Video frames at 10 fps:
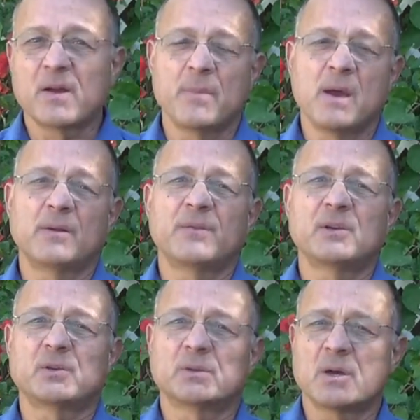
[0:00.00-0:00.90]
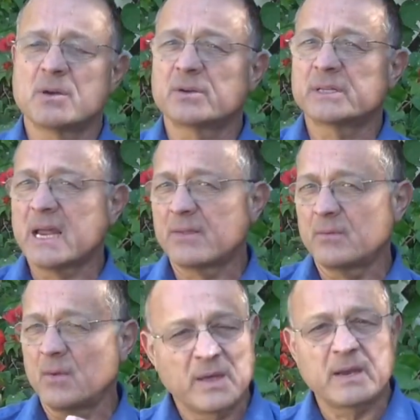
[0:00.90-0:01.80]
very beneficial to
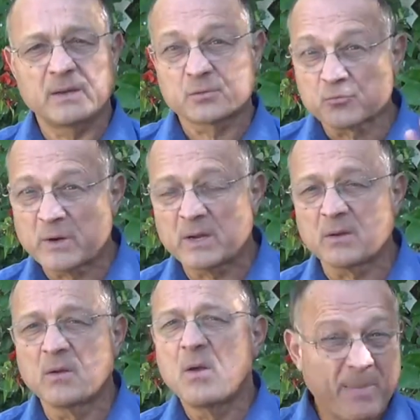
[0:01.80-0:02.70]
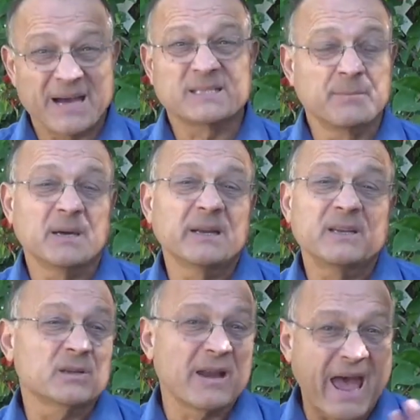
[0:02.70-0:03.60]
understand that it's real,
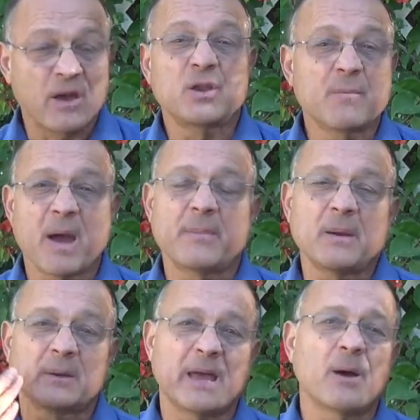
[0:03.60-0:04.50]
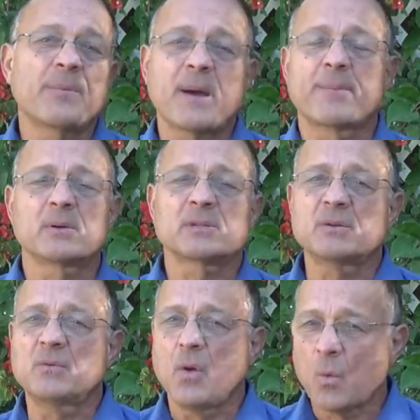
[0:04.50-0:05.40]
possibilities on how you might be able to help that person
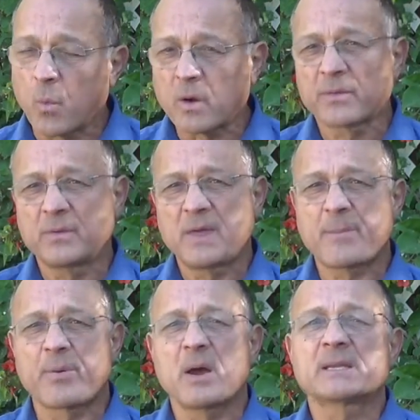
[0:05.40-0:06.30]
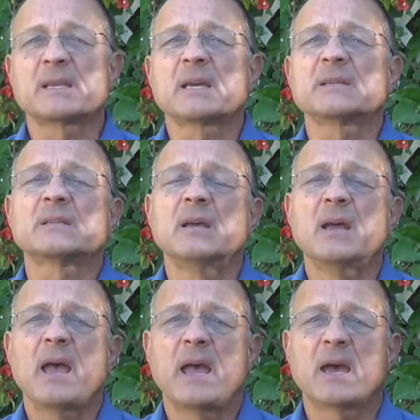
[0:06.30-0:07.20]
work through that process
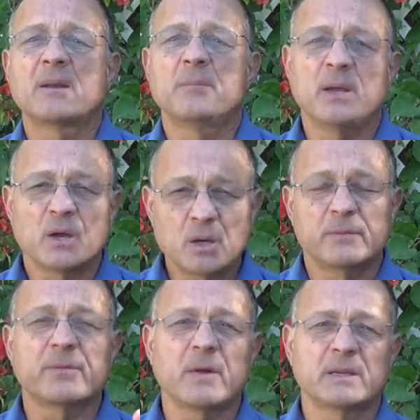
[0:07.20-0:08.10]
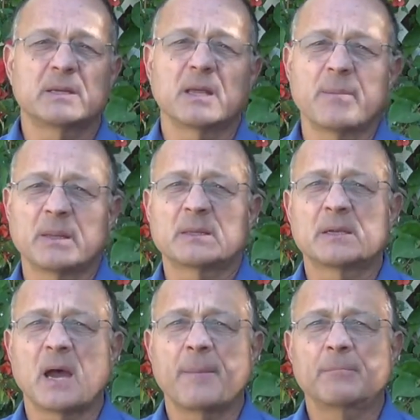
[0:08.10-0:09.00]
and be a good friend to them at the
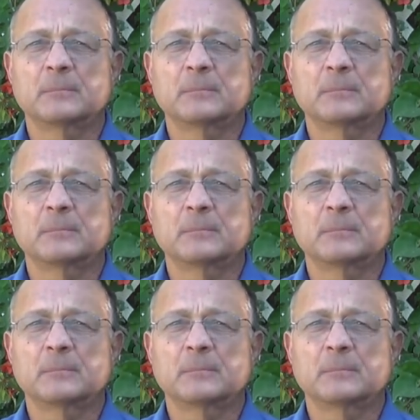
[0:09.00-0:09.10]
time.